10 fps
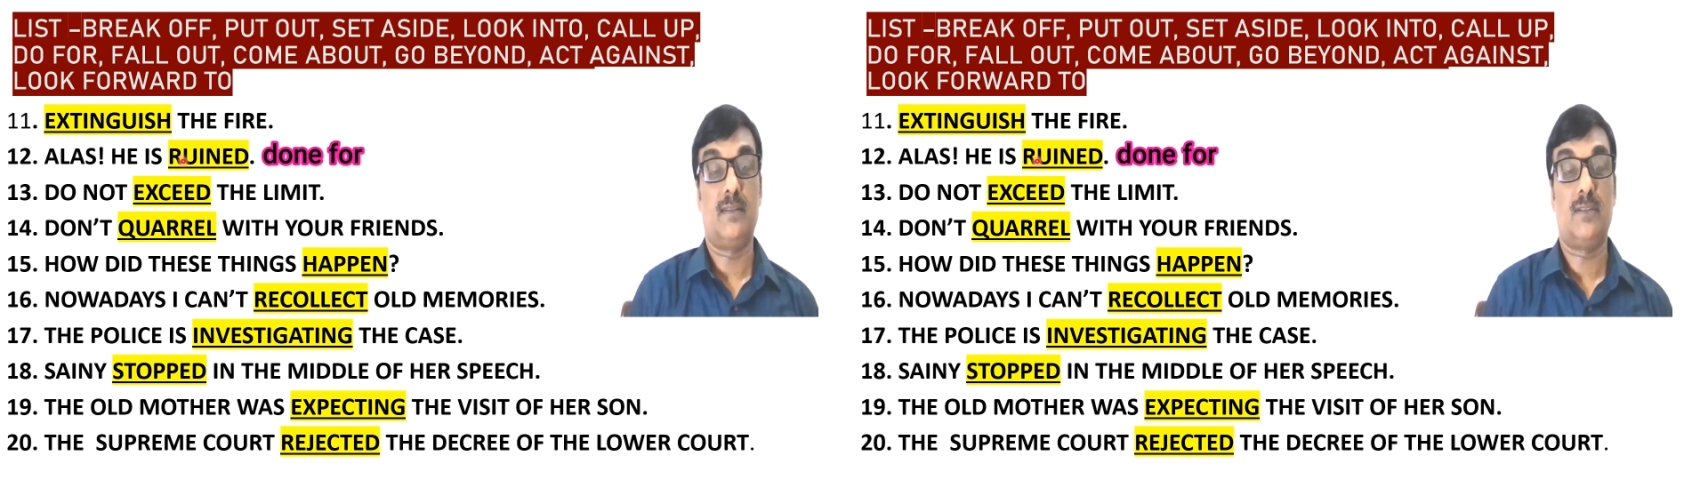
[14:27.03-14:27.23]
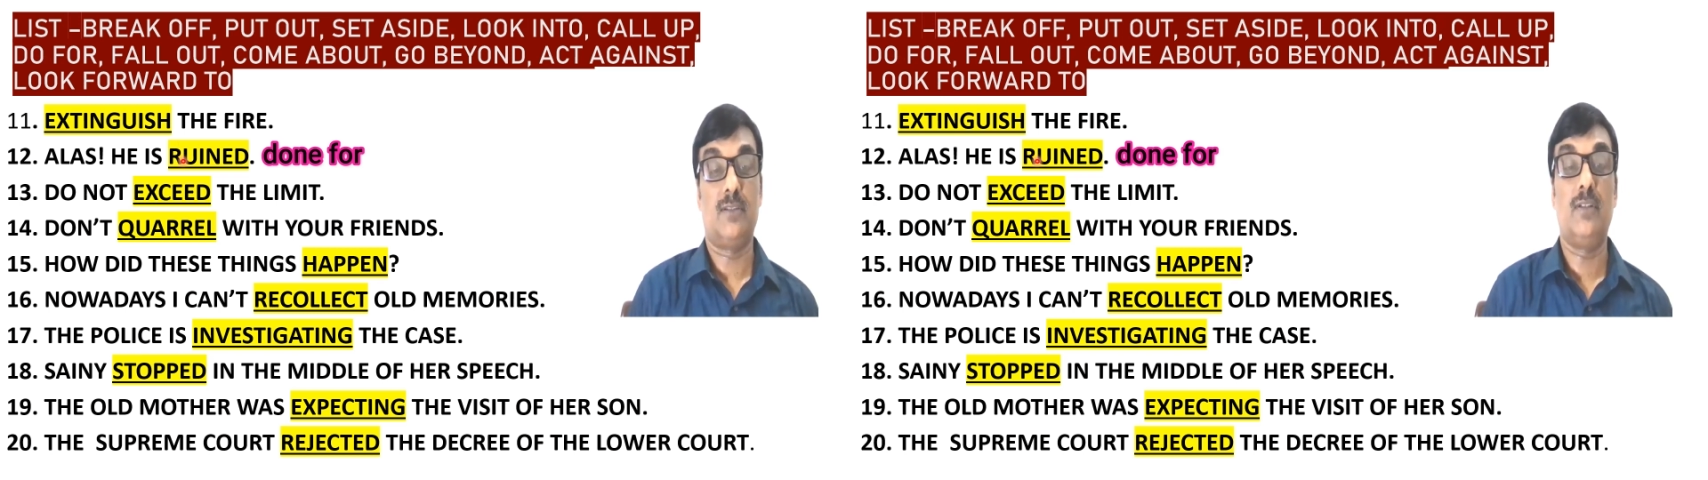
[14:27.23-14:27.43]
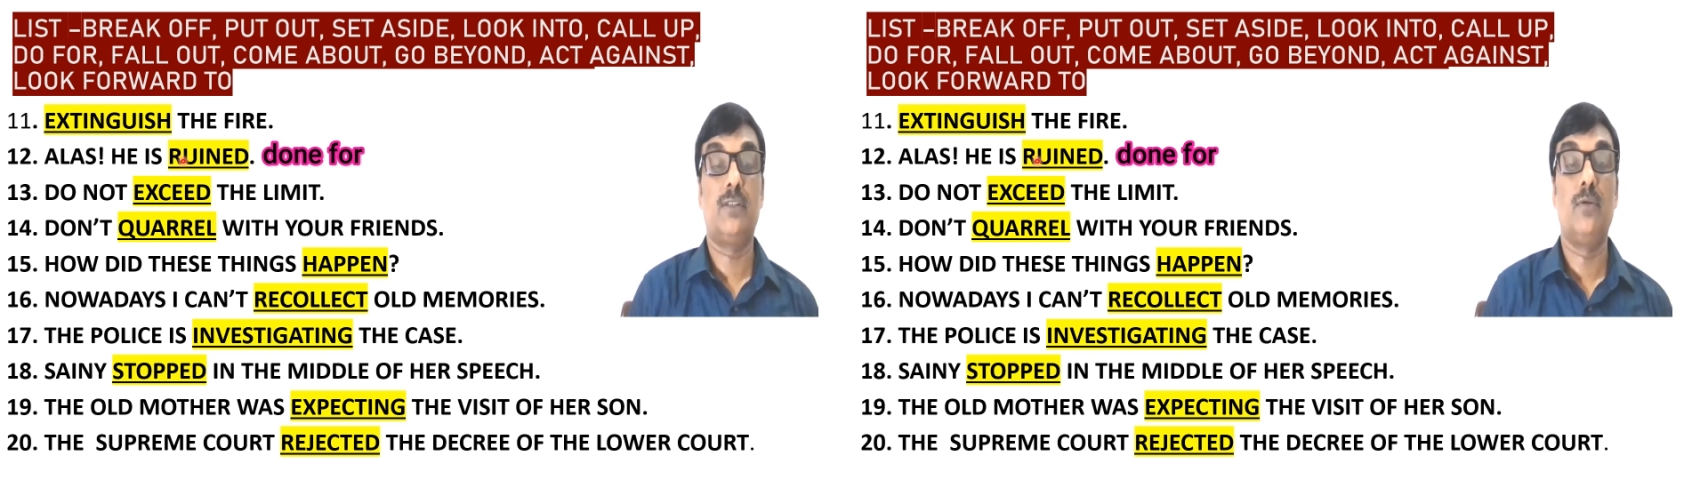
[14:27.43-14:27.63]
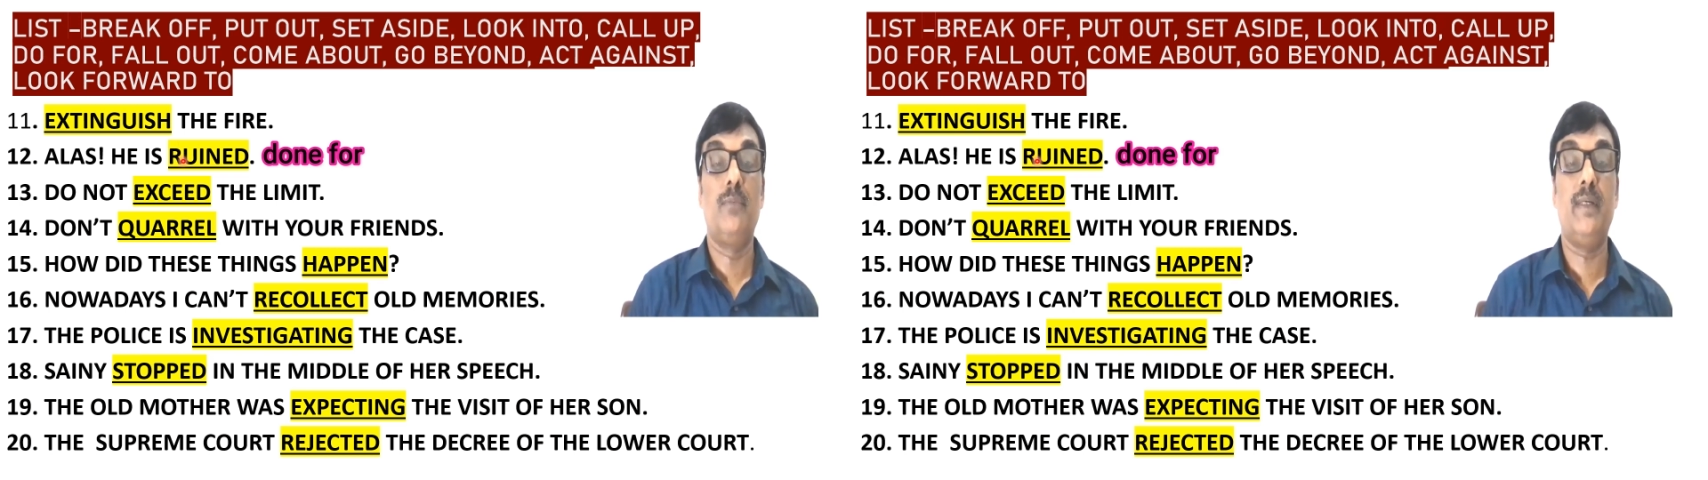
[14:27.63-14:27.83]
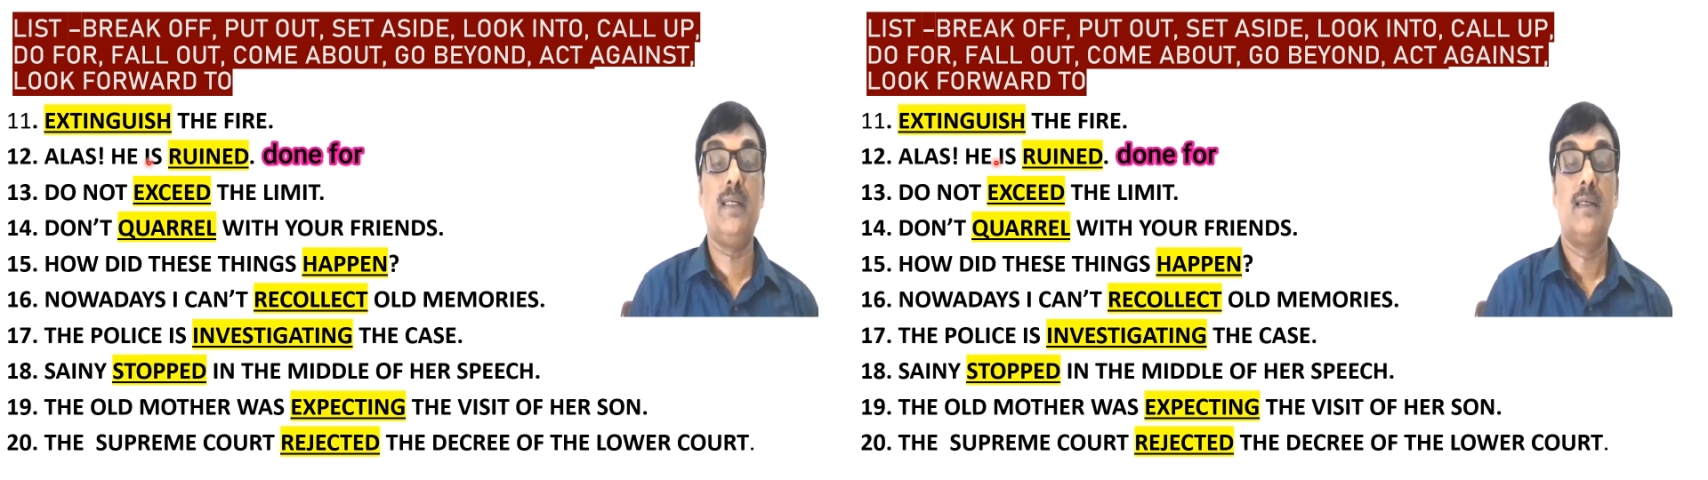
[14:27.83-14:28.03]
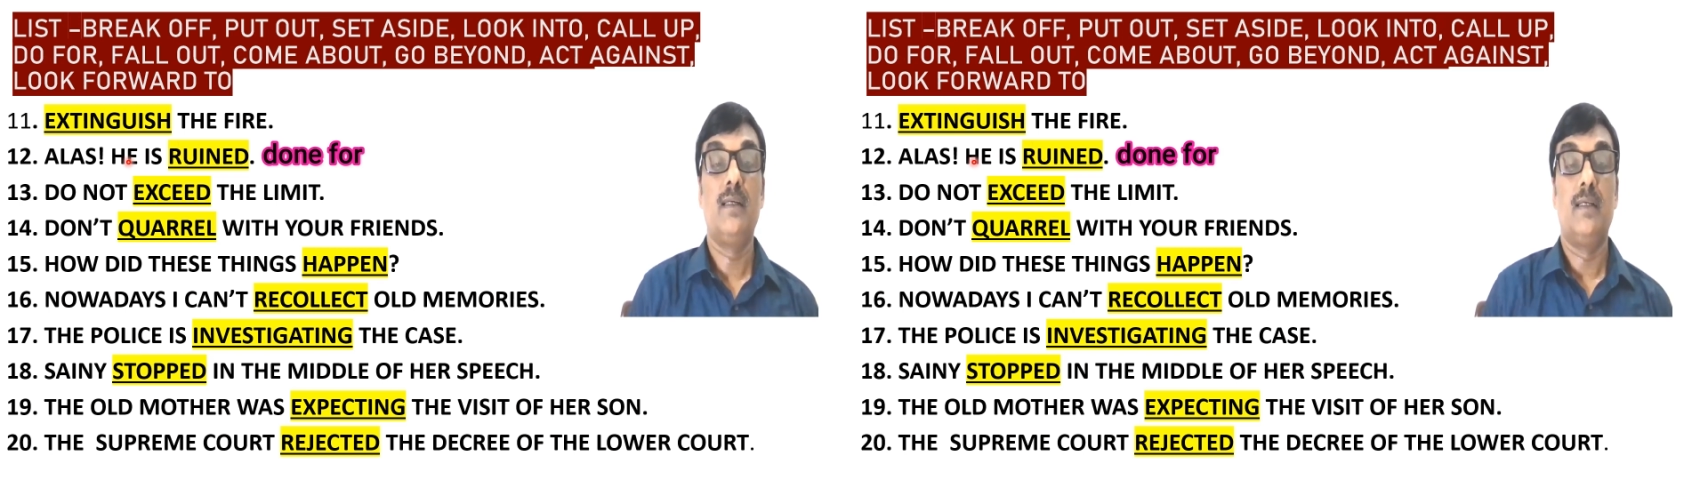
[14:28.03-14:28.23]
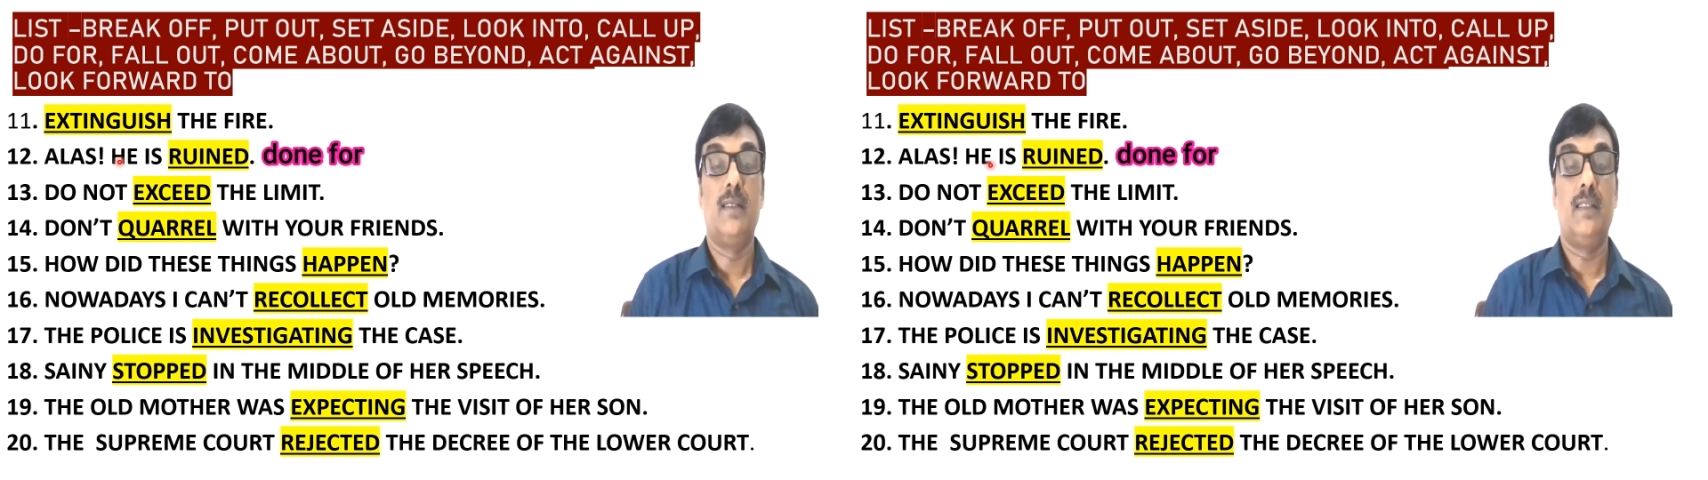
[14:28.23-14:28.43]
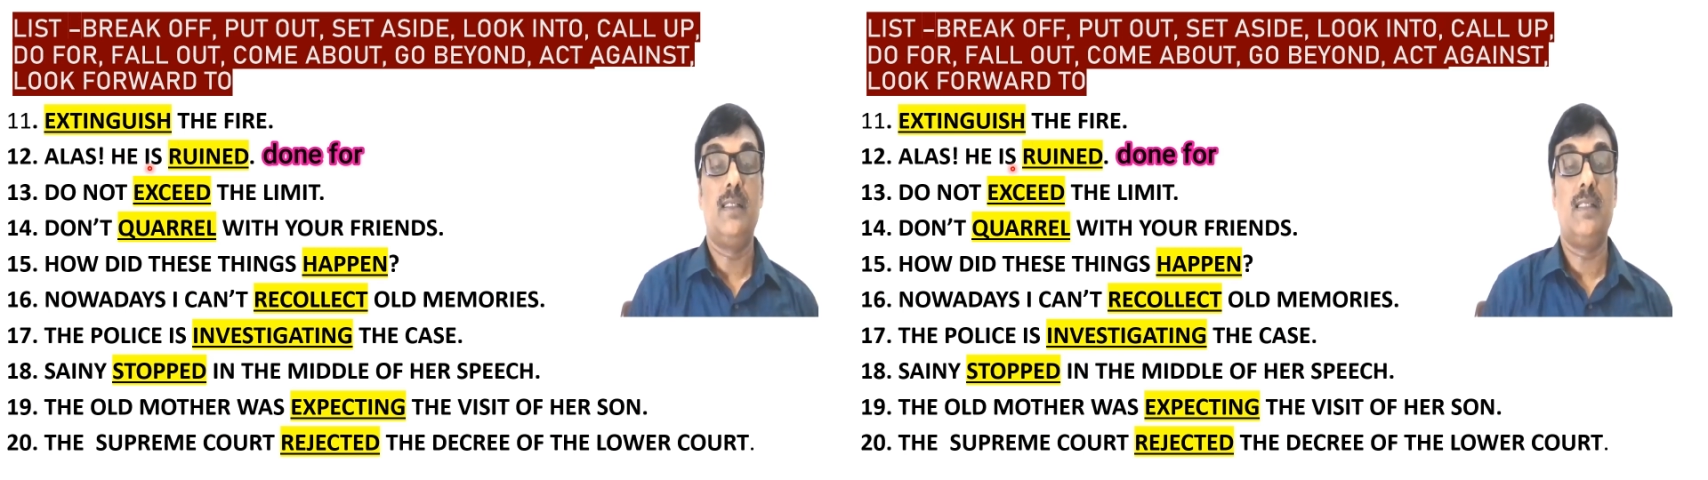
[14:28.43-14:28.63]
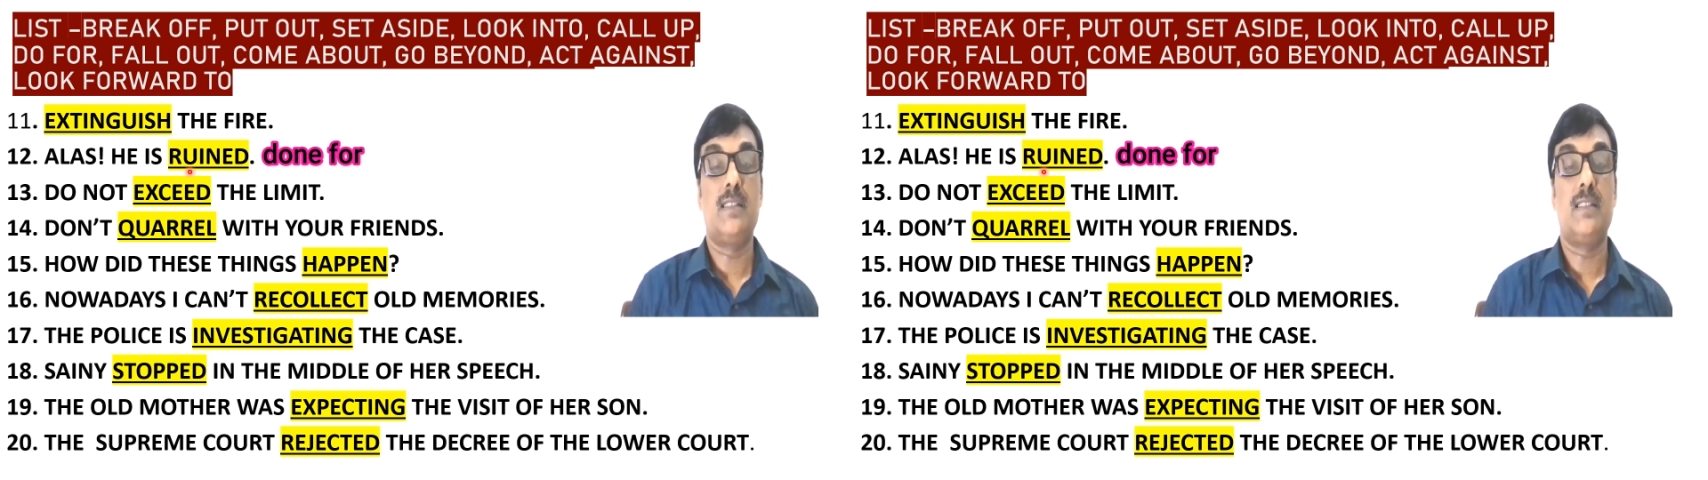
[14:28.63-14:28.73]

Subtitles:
So it will be he